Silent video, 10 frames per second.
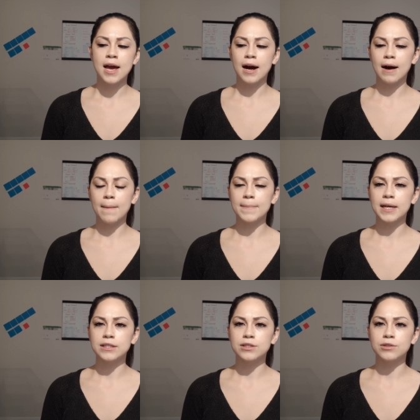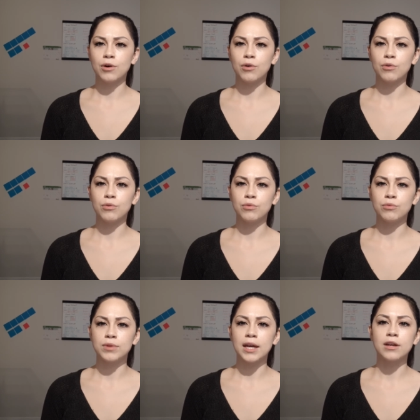um, and so
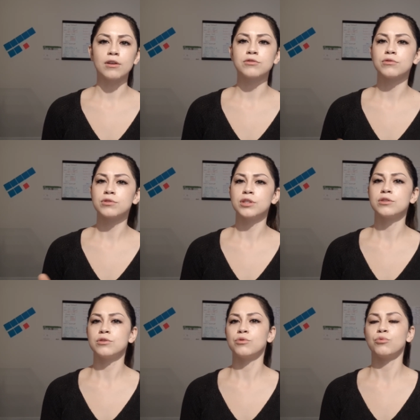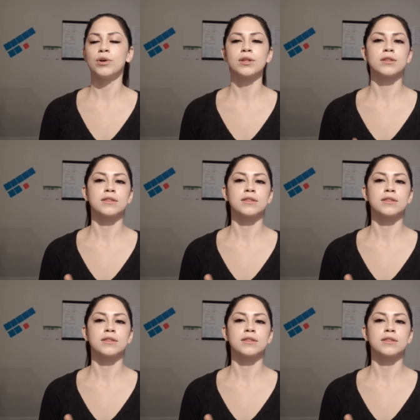they can also assist you with